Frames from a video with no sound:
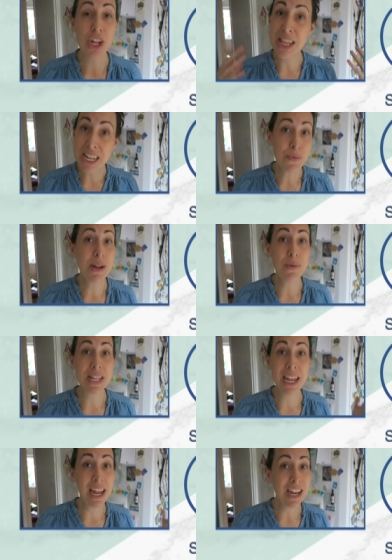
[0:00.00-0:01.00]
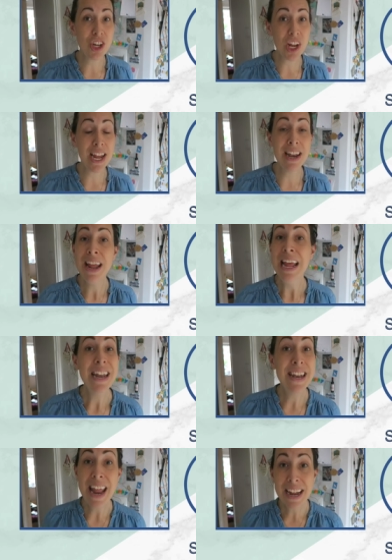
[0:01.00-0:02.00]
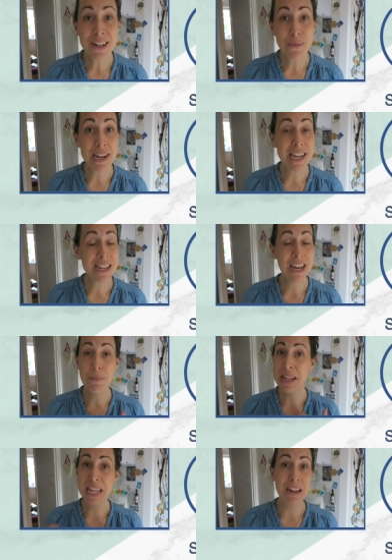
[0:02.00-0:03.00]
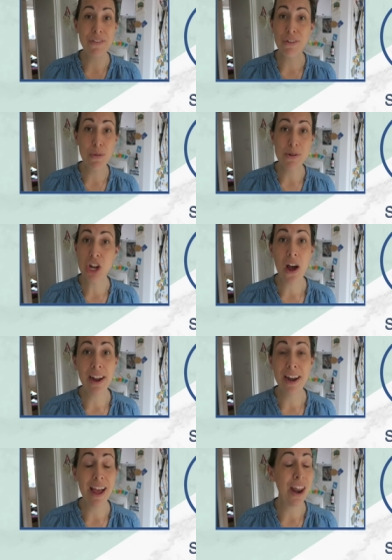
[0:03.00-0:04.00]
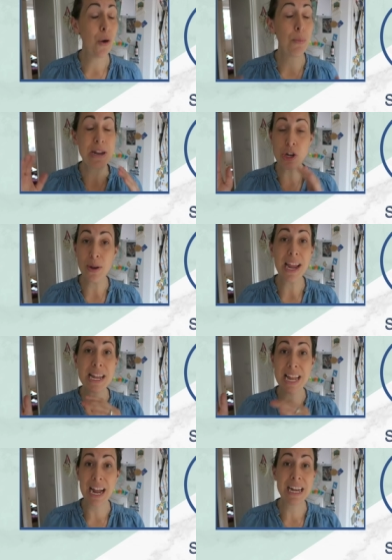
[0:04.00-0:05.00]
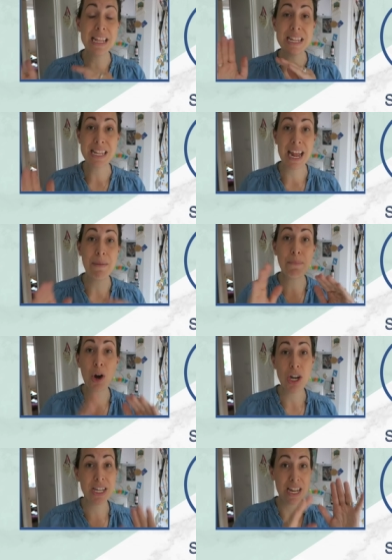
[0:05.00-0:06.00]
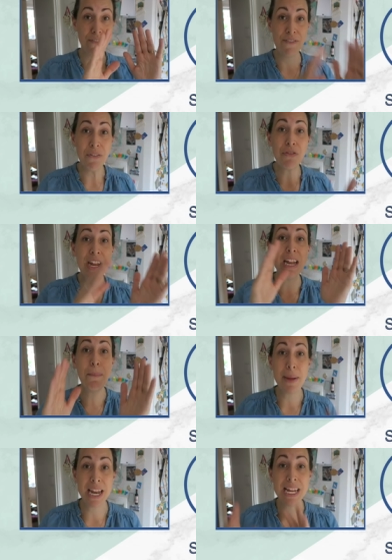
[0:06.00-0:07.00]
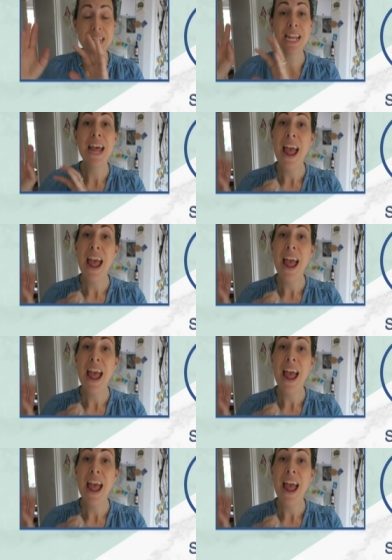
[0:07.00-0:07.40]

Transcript: So this week was the kitchen, next week is gonna be the living room diner and I'll be doing exactly the same process, 15 minutes